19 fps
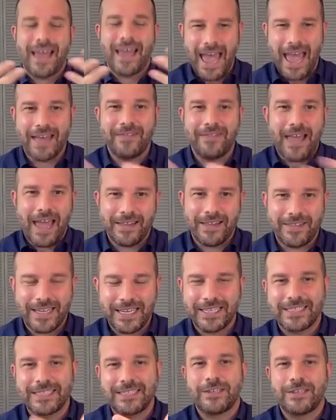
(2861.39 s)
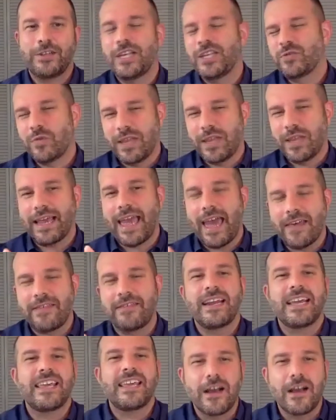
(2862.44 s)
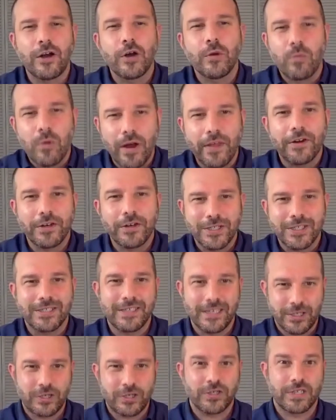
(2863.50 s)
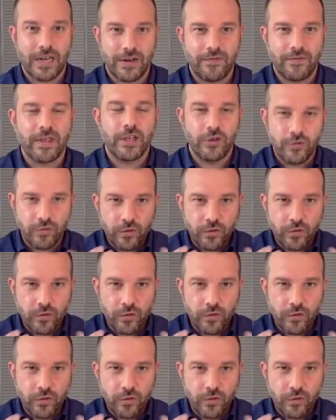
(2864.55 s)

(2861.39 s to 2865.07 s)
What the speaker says: And these were like ethnic younger brothers and sisters kind of thing.